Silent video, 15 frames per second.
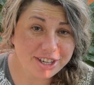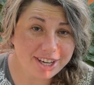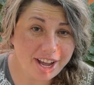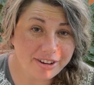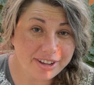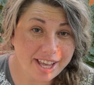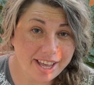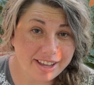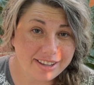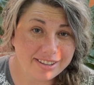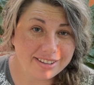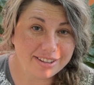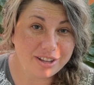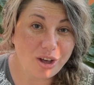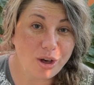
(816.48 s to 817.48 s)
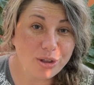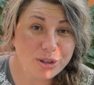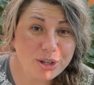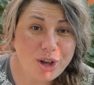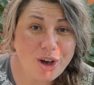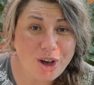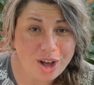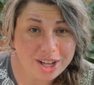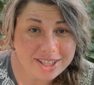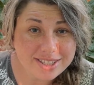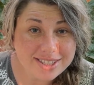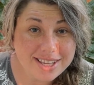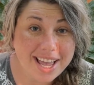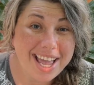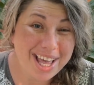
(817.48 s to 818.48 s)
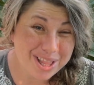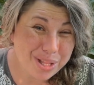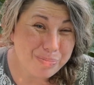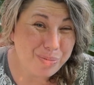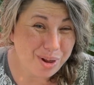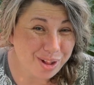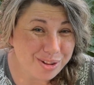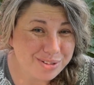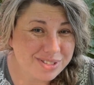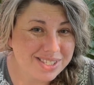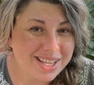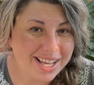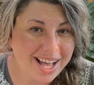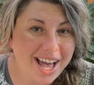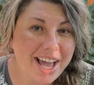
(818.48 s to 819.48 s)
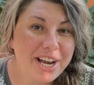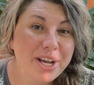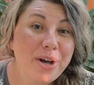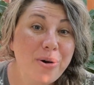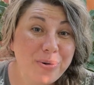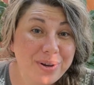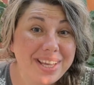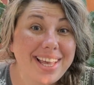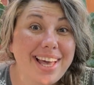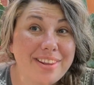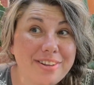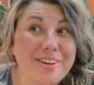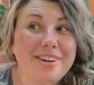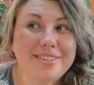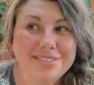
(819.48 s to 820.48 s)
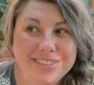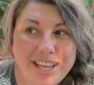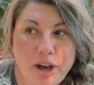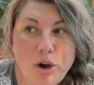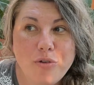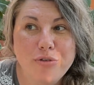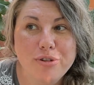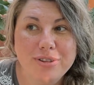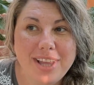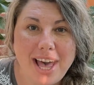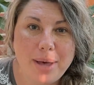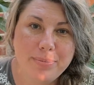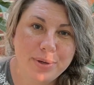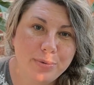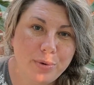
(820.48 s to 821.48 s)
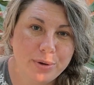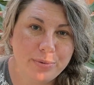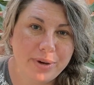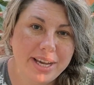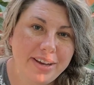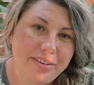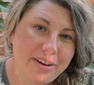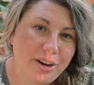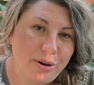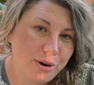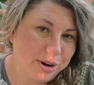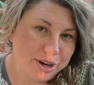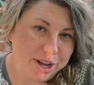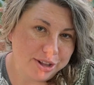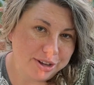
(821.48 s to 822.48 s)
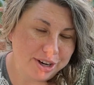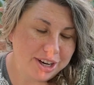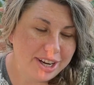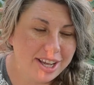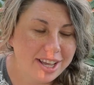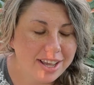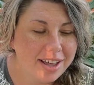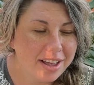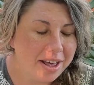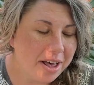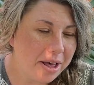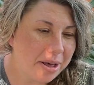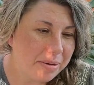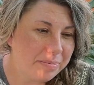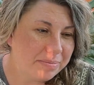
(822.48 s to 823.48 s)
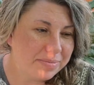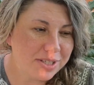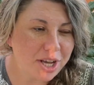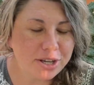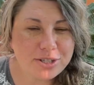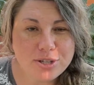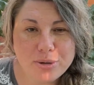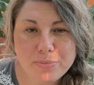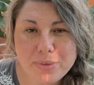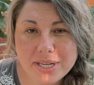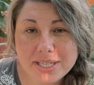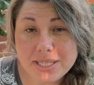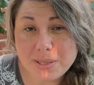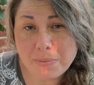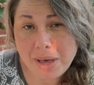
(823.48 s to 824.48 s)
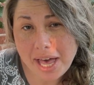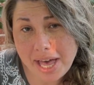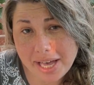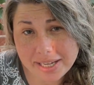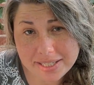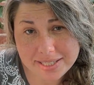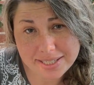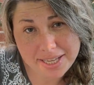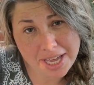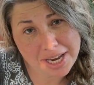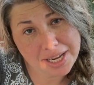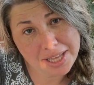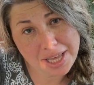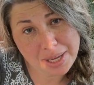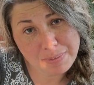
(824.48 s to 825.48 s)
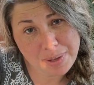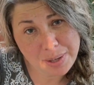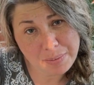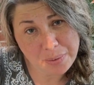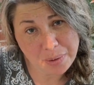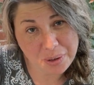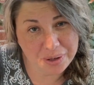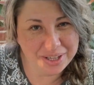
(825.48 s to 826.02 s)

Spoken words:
it out yet, all the cons and the pros, they kind of go together. They overlap in one way or another. Ducks are mixed bags, kind of like people.